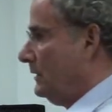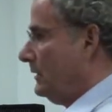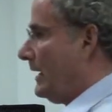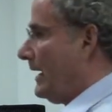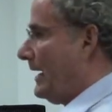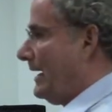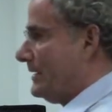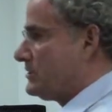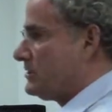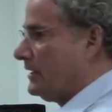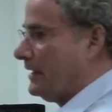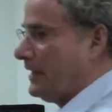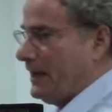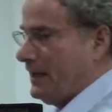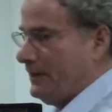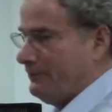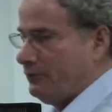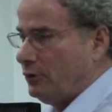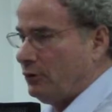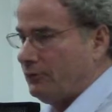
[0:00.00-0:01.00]
I
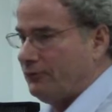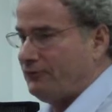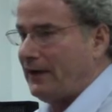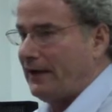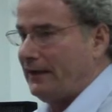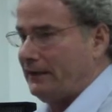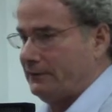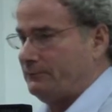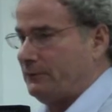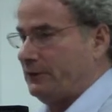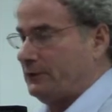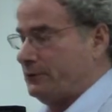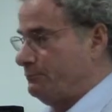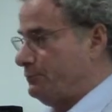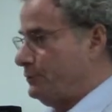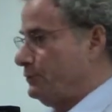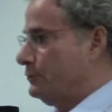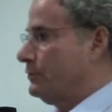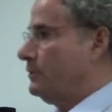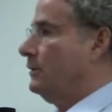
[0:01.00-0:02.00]
have a whole file on my
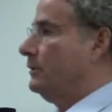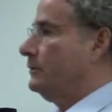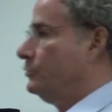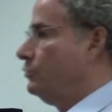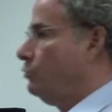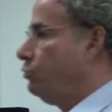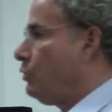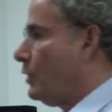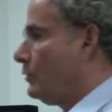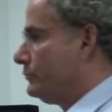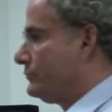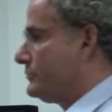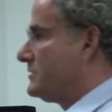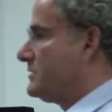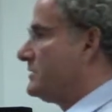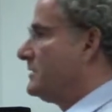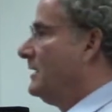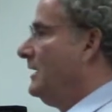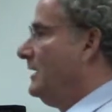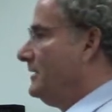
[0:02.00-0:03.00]
computer called
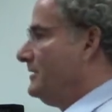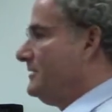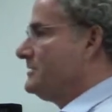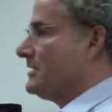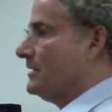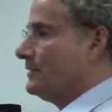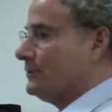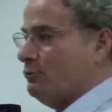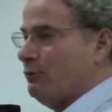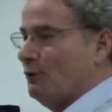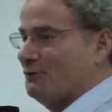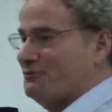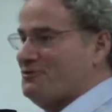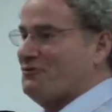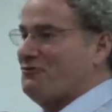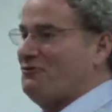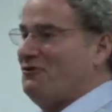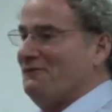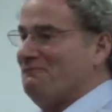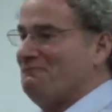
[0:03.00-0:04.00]
quotes. These aren't
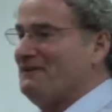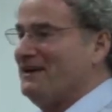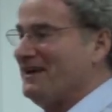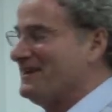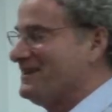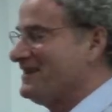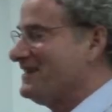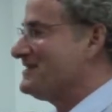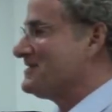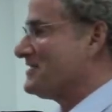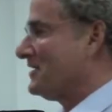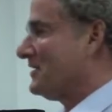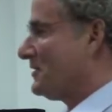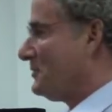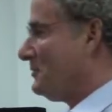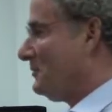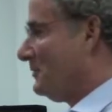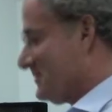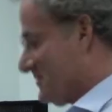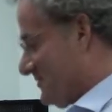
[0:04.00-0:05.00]
quotes from me. These are
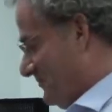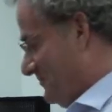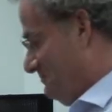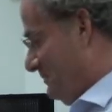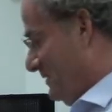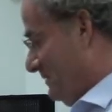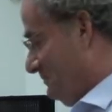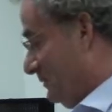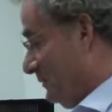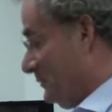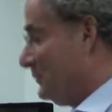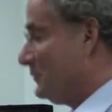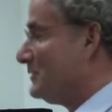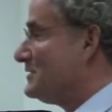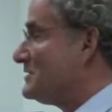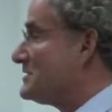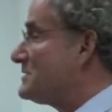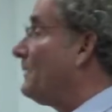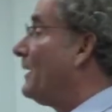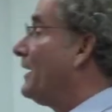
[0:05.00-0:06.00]
quotes from people who
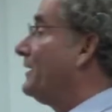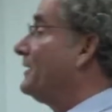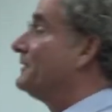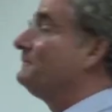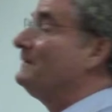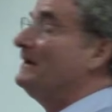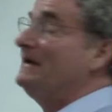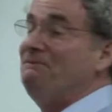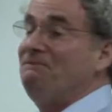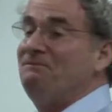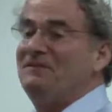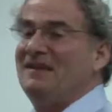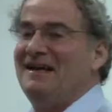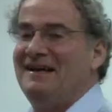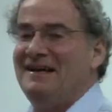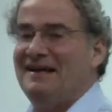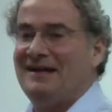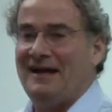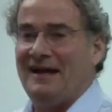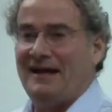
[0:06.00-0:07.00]
inspire me.
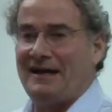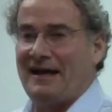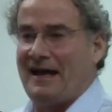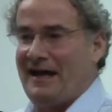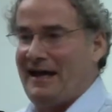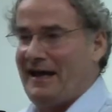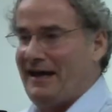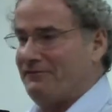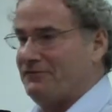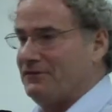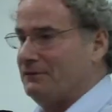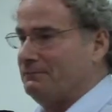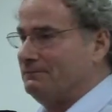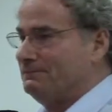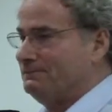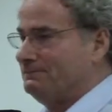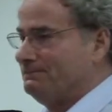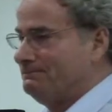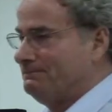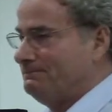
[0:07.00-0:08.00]
And I have
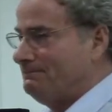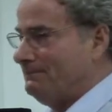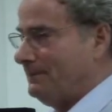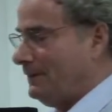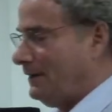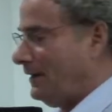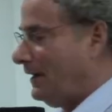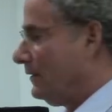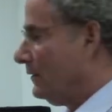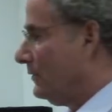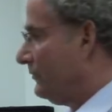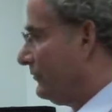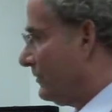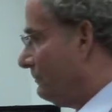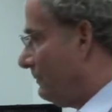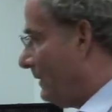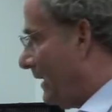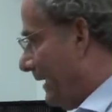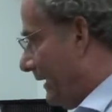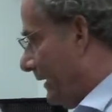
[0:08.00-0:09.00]
them all
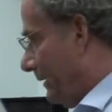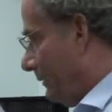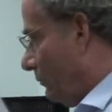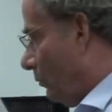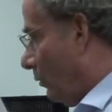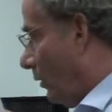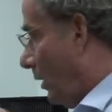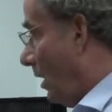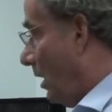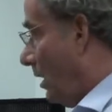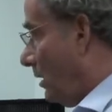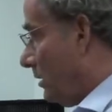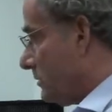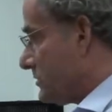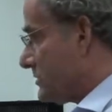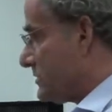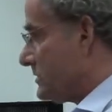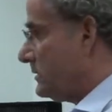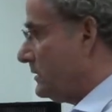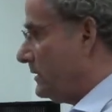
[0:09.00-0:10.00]
over my
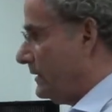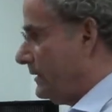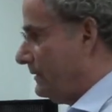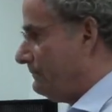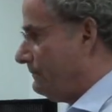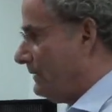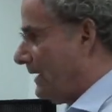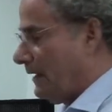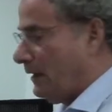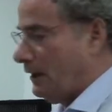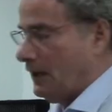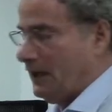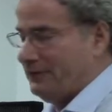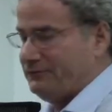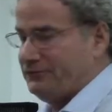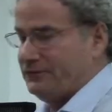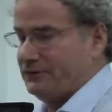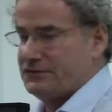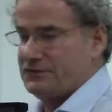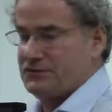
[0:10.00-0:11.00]
walls at my
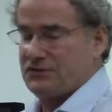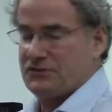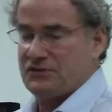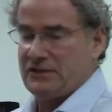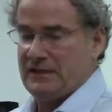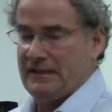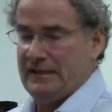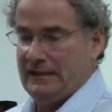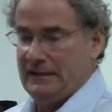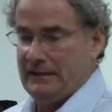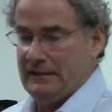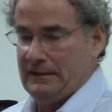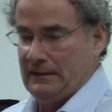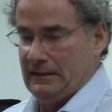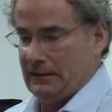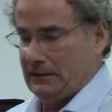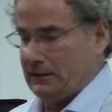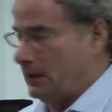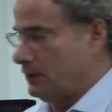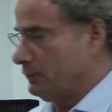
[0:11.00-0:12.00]

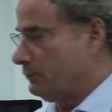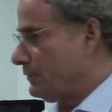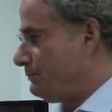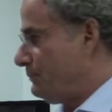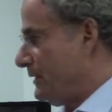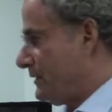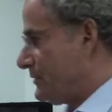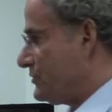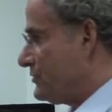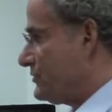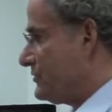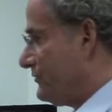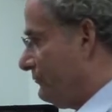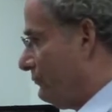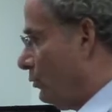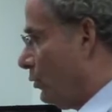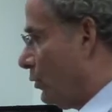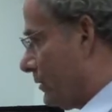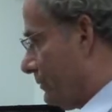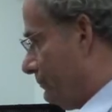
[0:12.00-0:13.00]
office, along with pictures
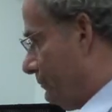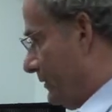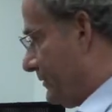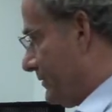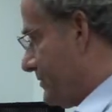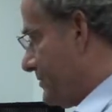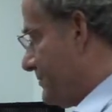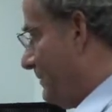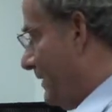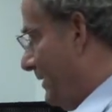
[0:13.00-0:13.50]
of warblers.